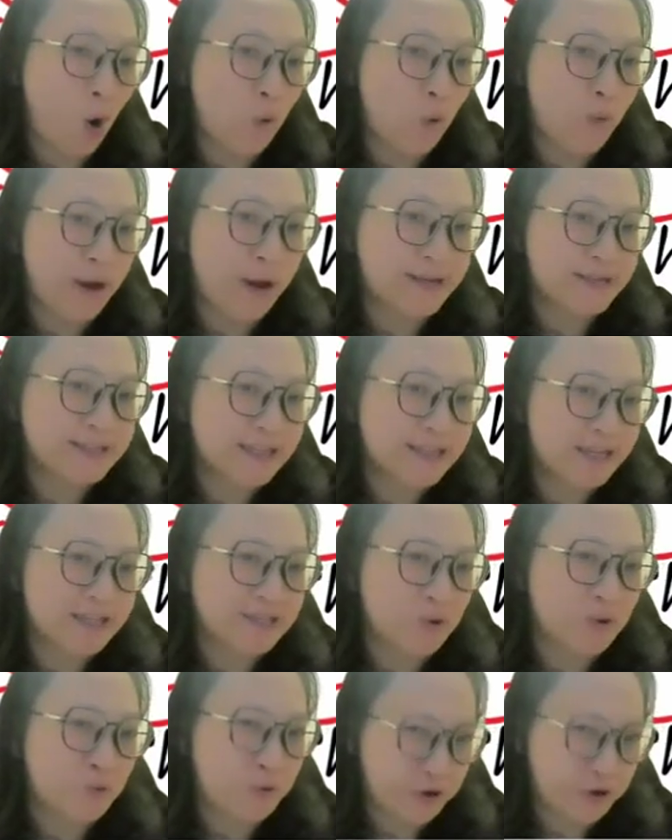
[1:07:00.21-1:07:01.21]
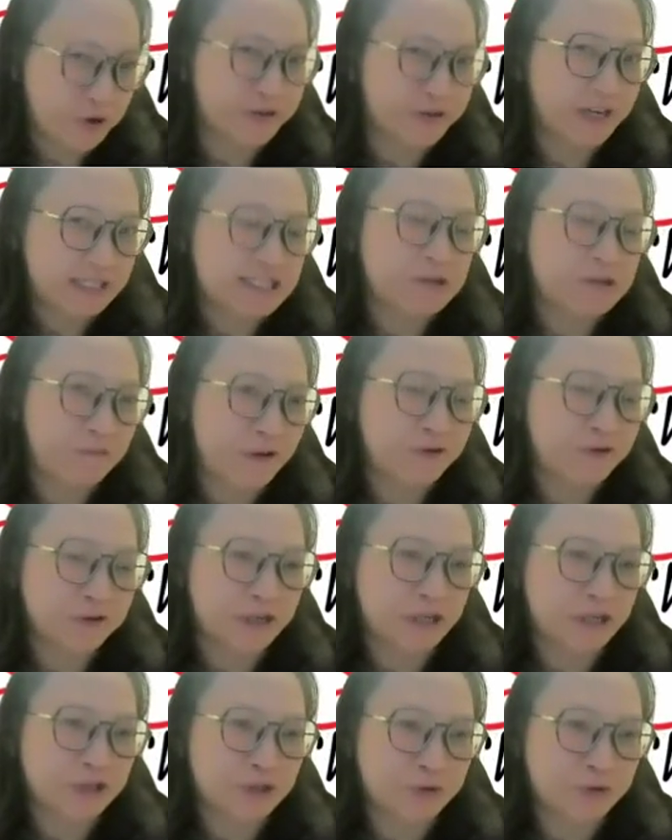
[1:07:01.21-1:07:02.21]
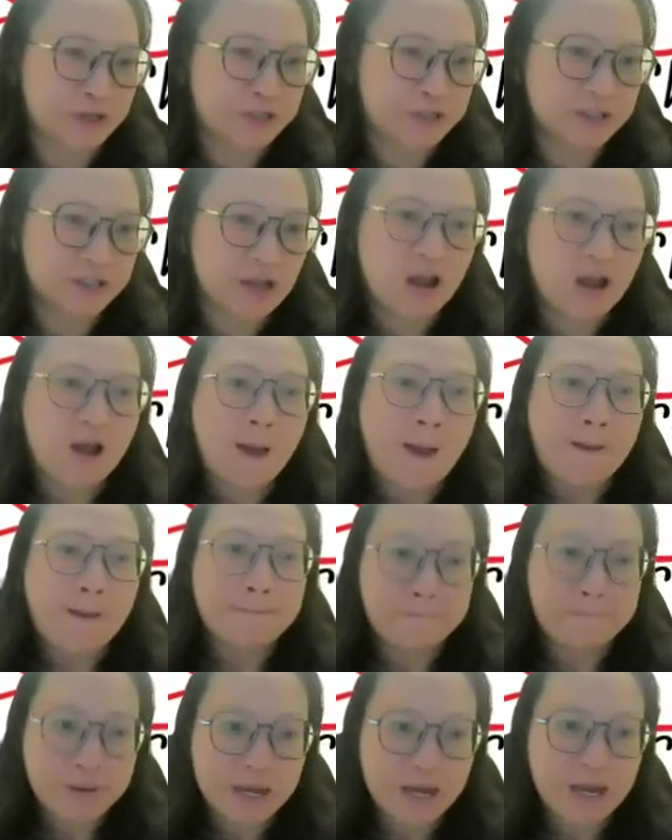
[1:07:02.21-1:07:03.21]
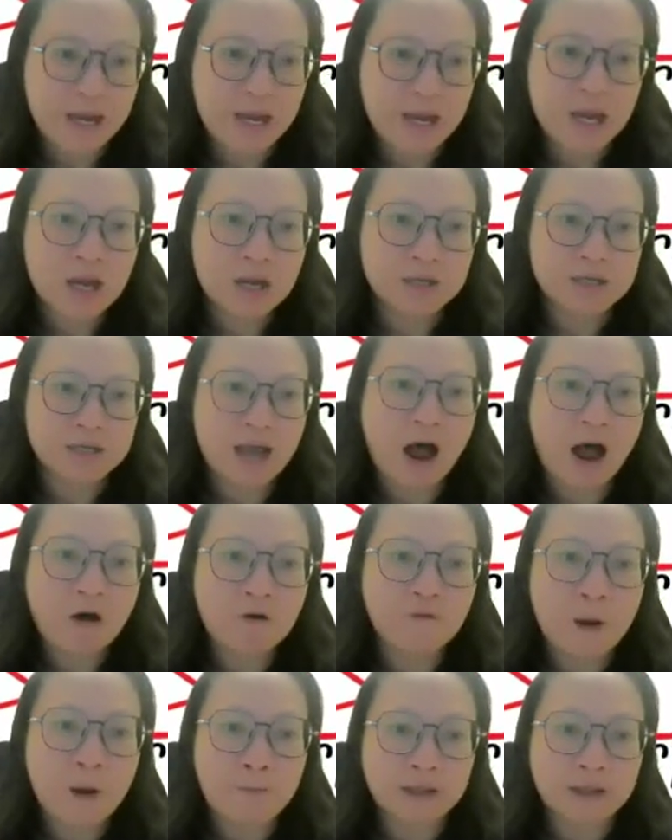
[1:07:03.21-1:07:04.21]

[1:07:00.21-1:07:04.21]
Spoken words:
Always is the word that's very dangerous. B, the alpha